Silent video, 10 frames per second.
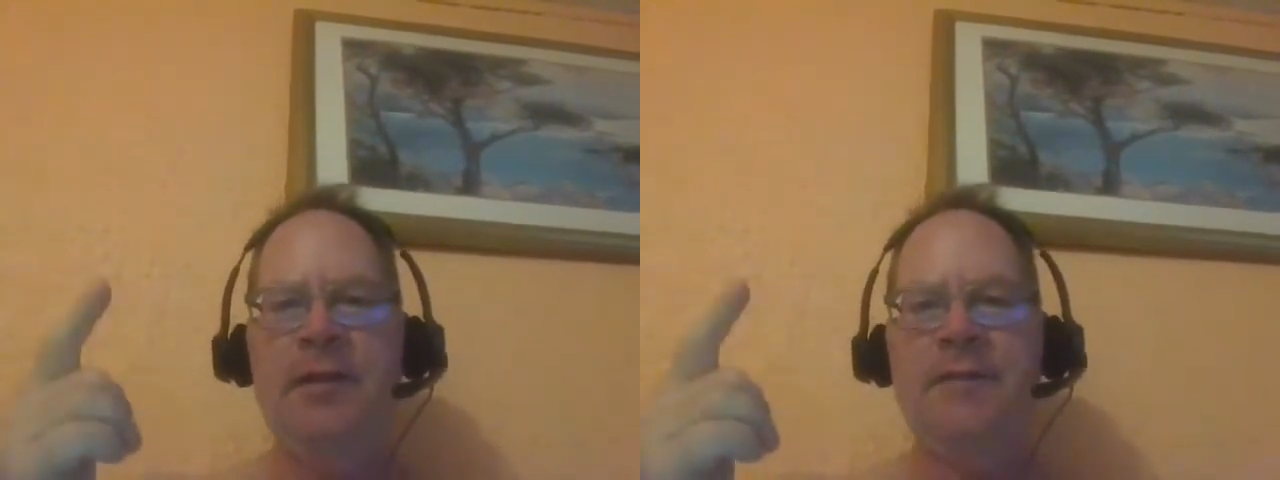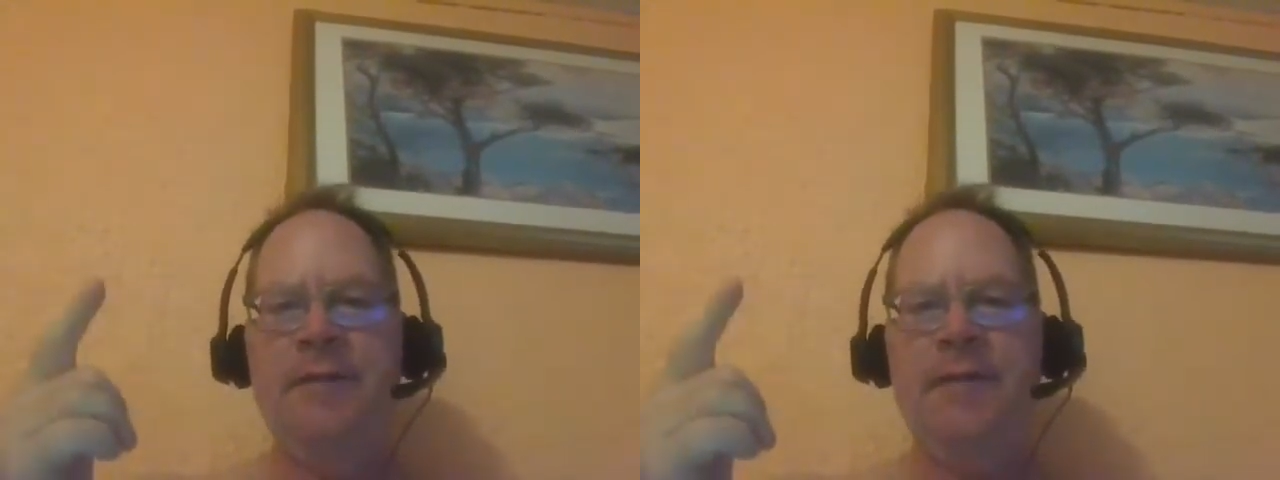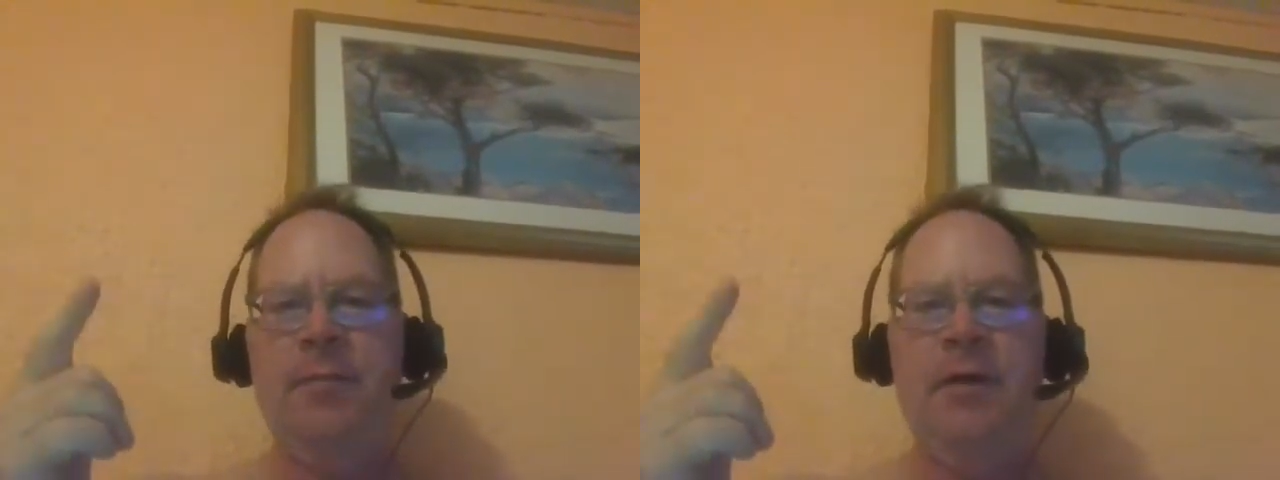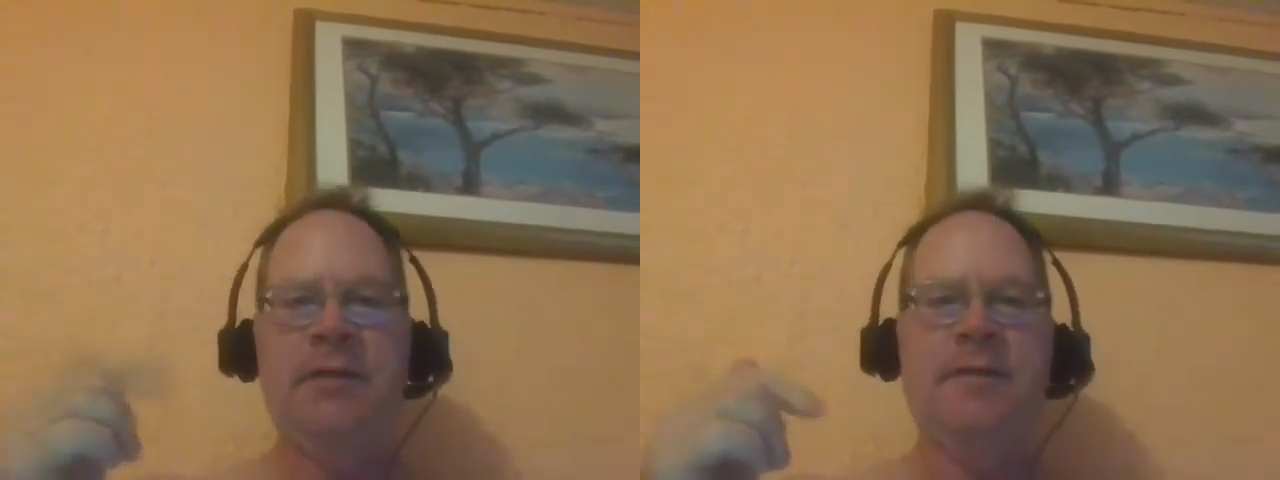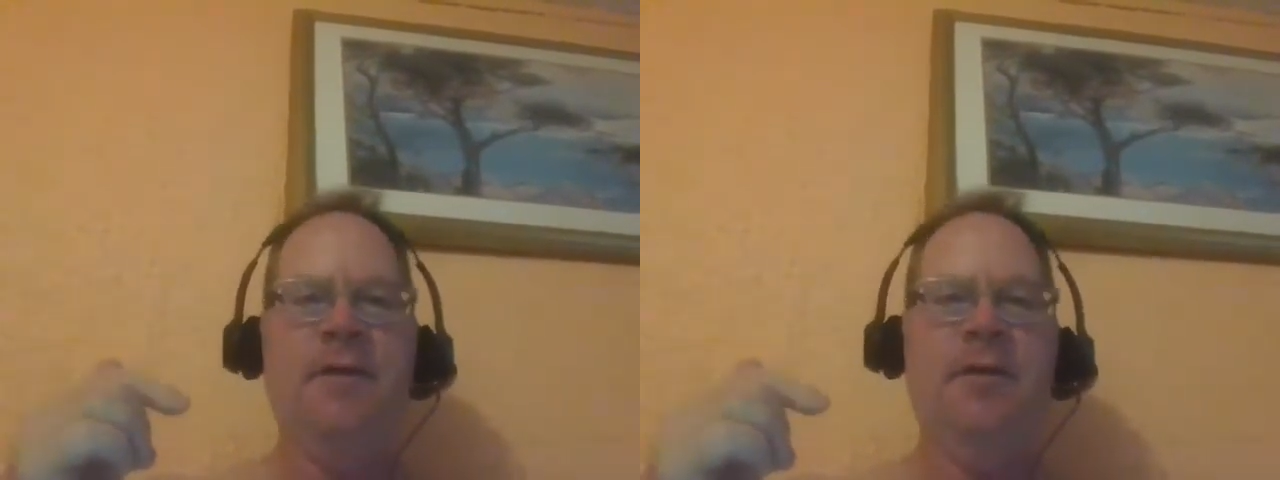it's
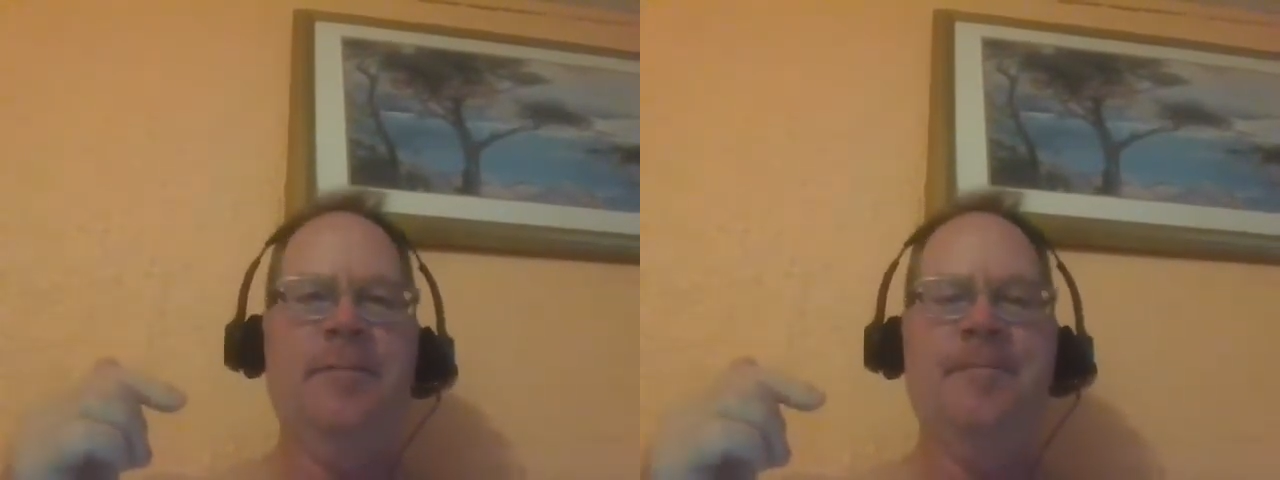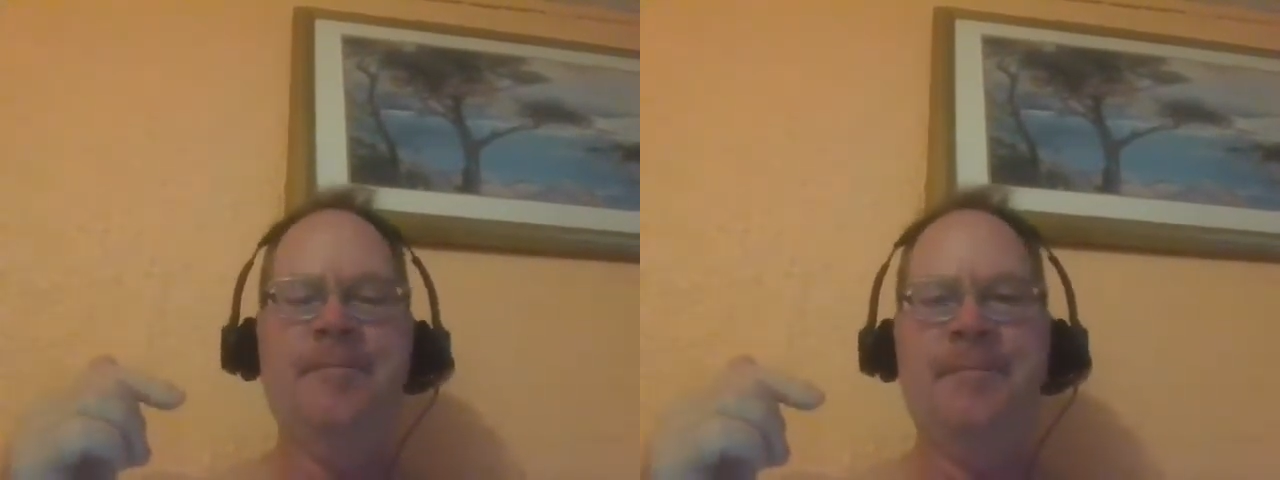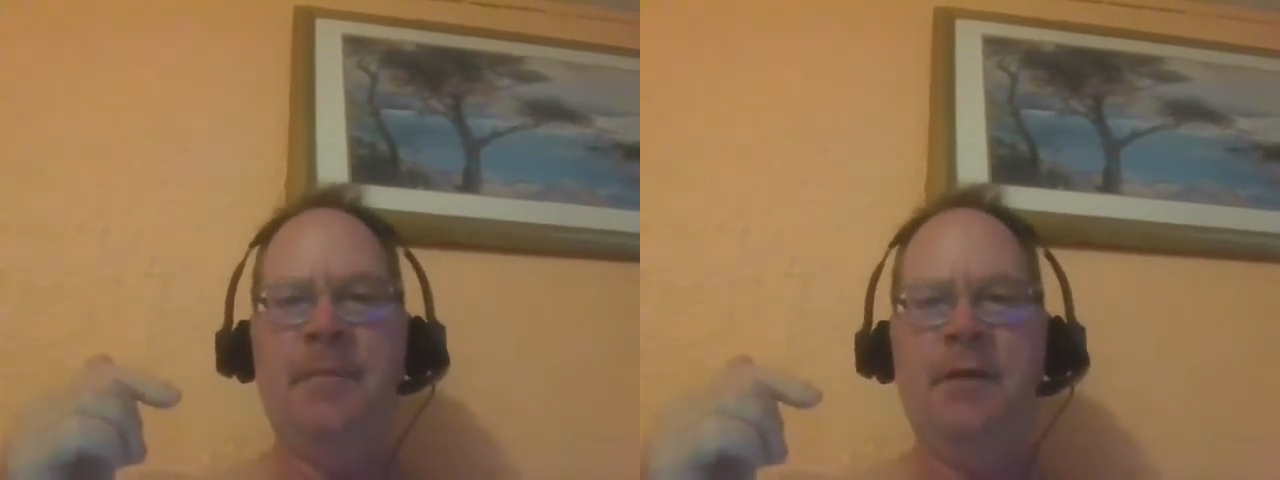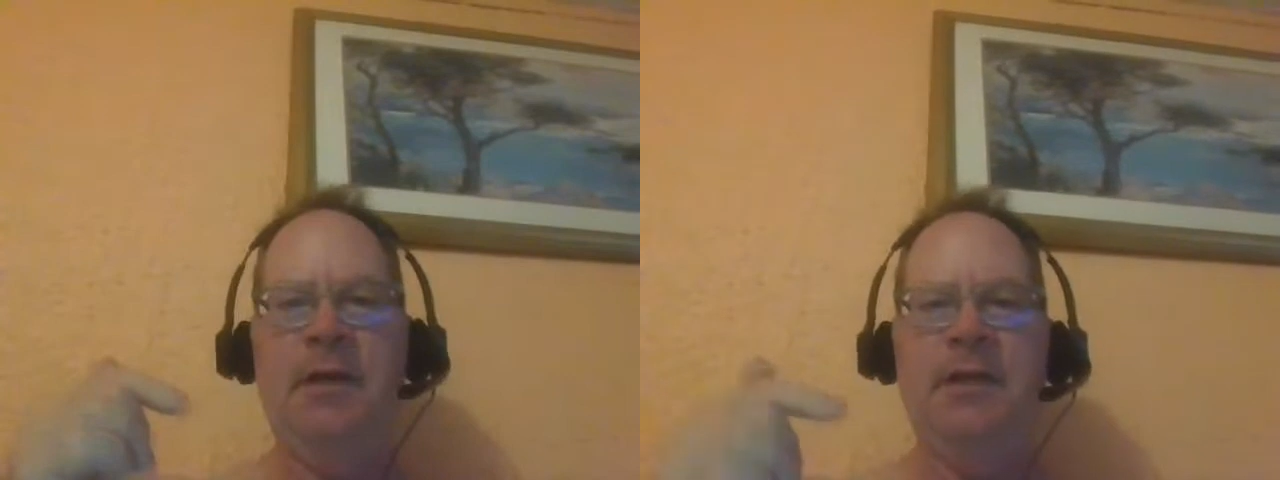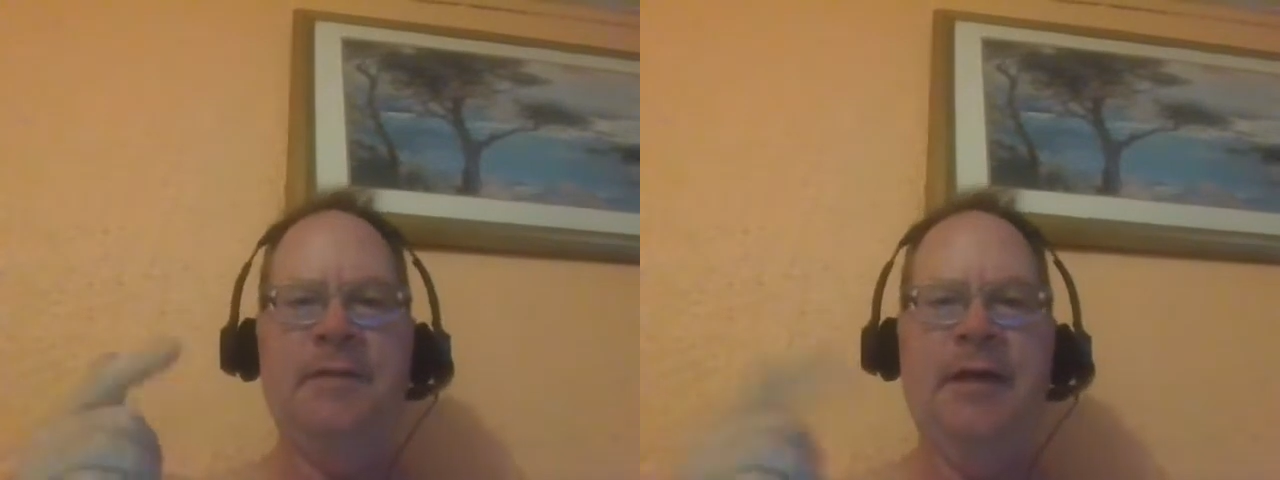$50 from
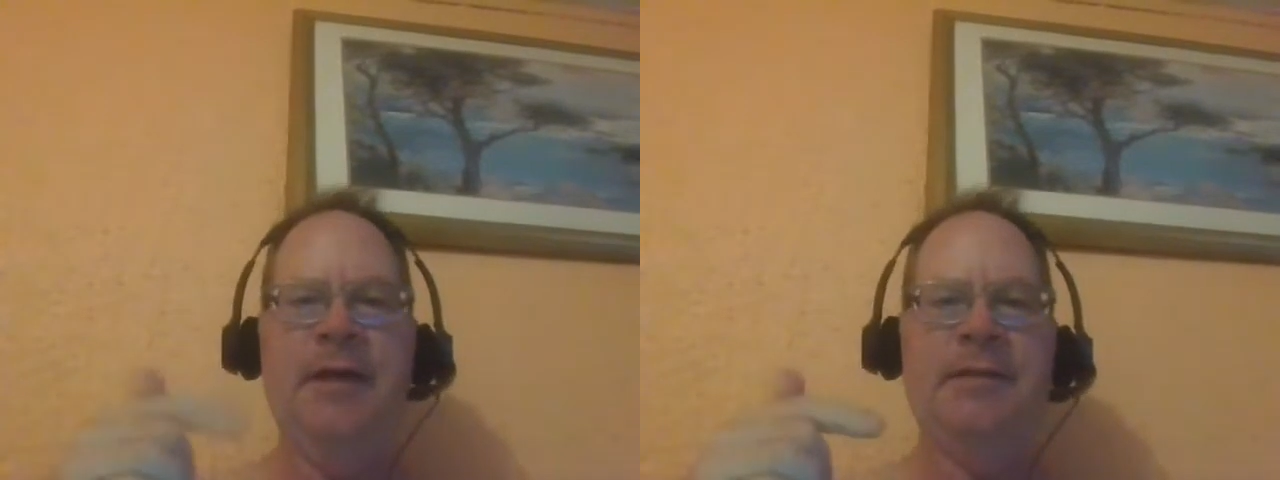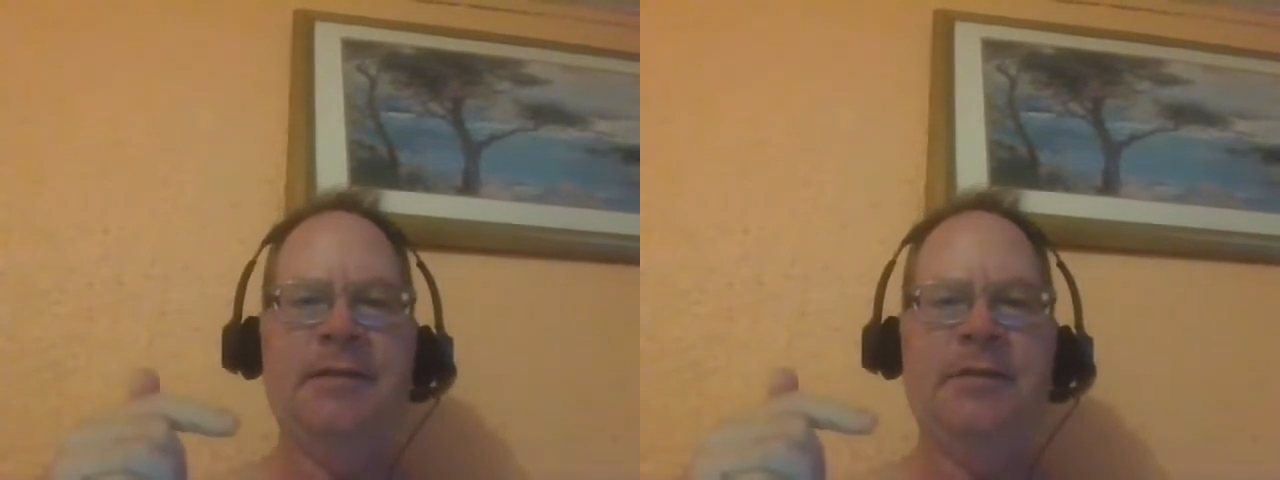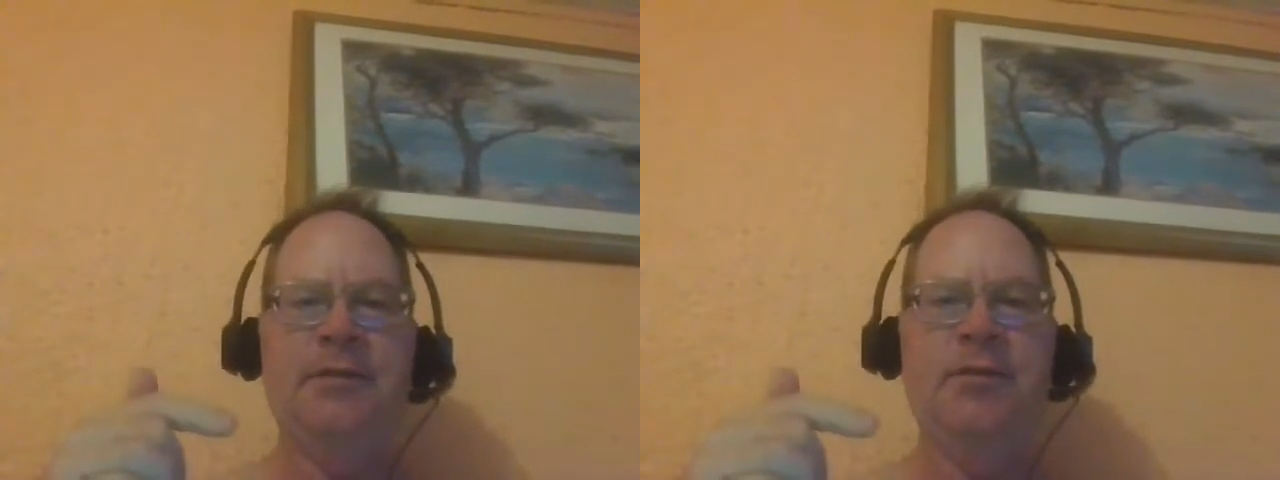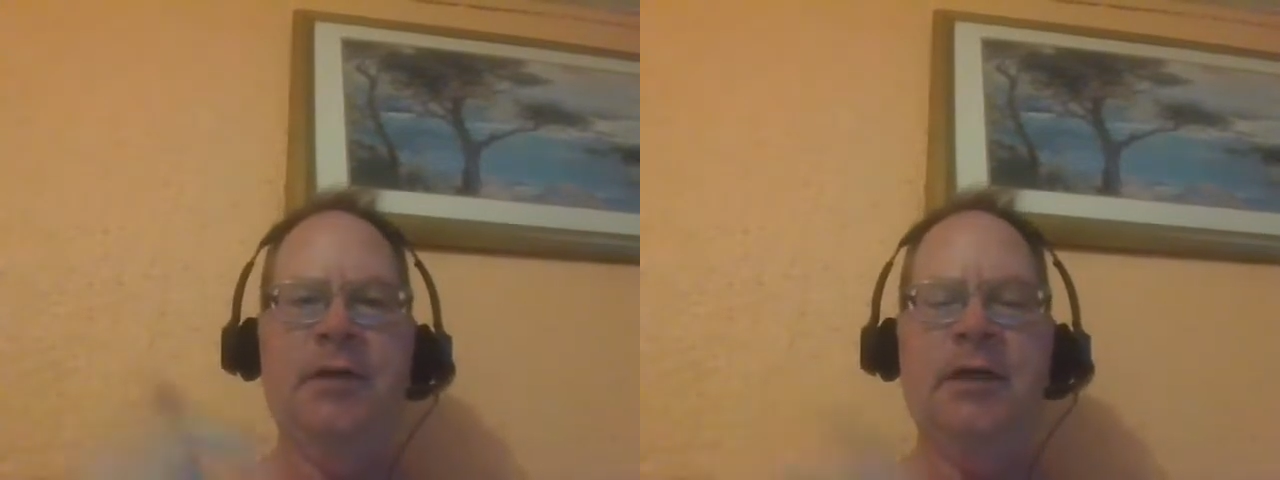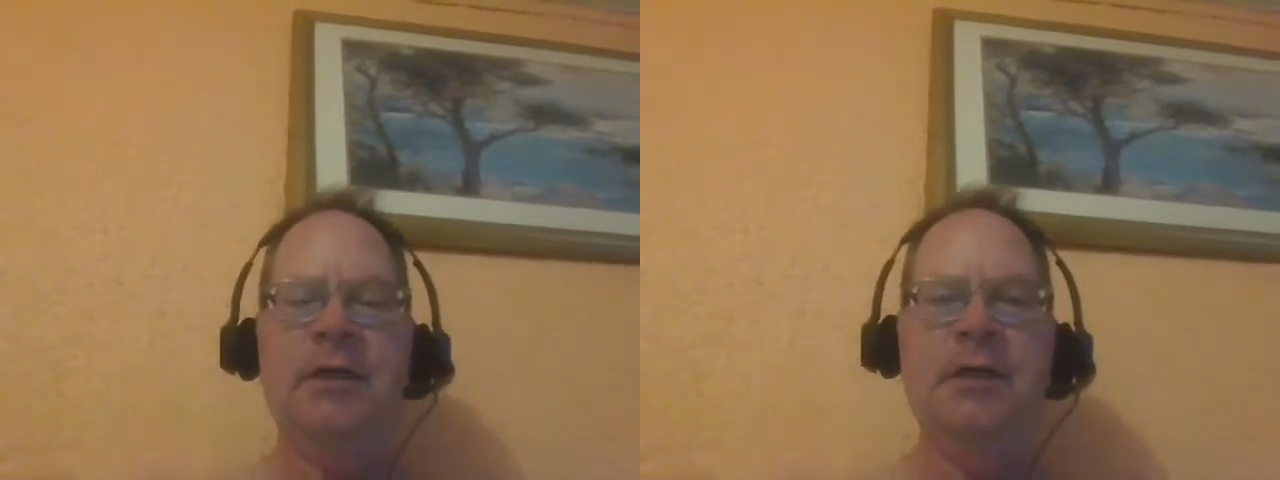Las Vegas
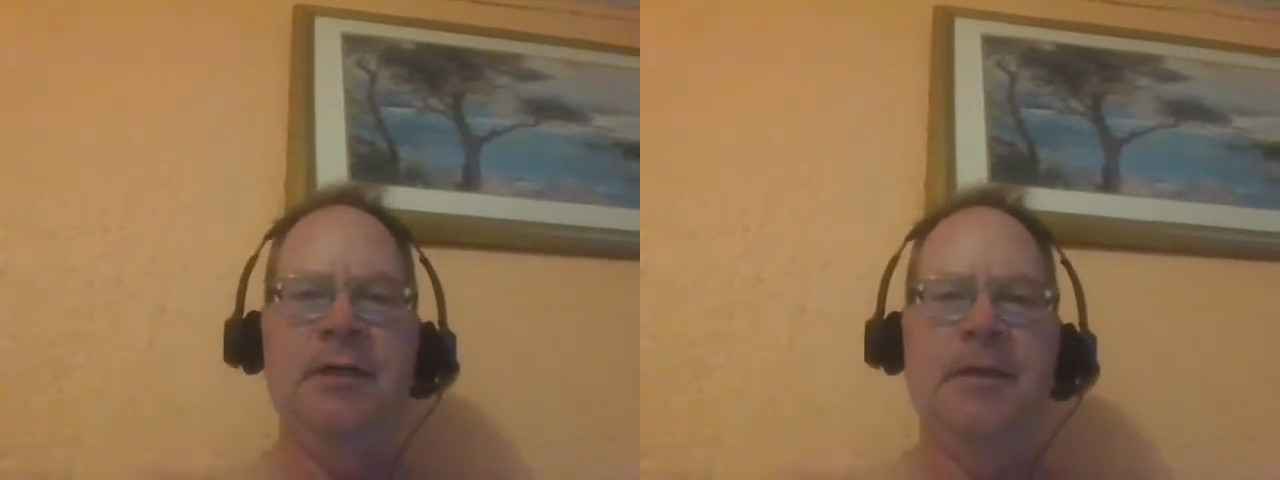to